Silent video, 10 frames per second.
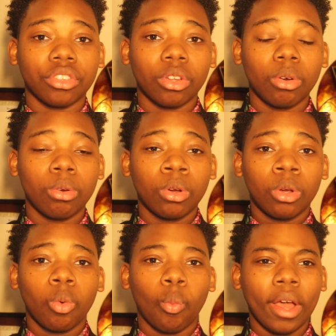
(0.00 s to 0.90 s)
So
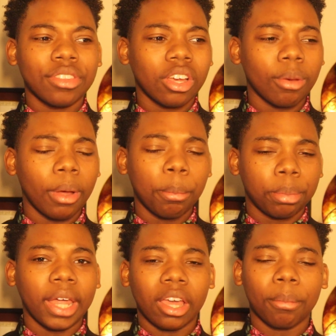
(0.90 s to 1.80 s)
why talk about
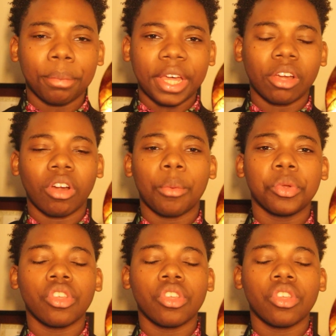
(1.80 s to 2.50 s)
black on black crime?